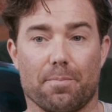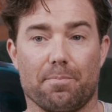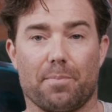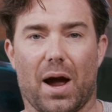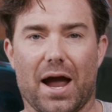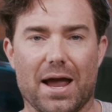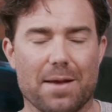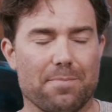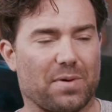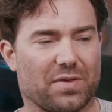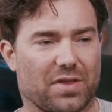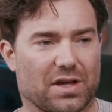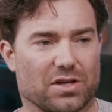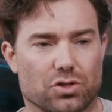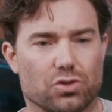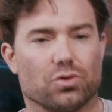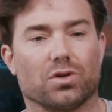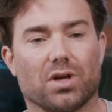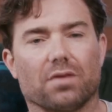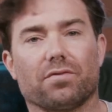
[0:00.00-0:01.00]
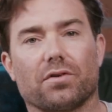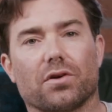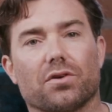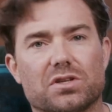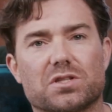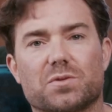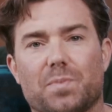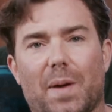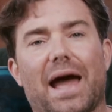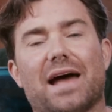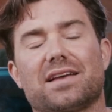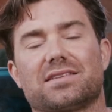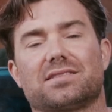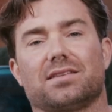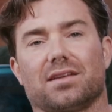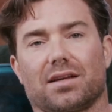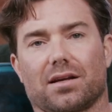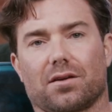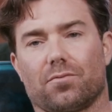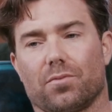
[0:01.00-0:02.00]
bite, but they do get very
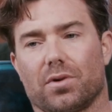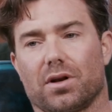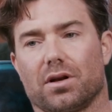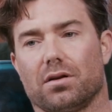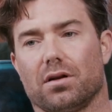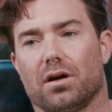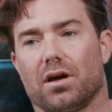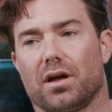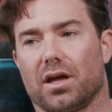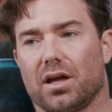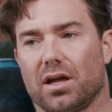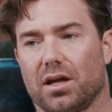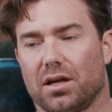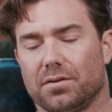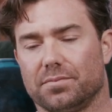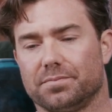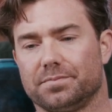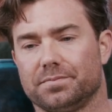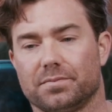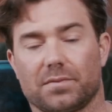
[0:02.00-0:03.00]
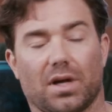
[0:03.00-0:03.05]
spastic when a,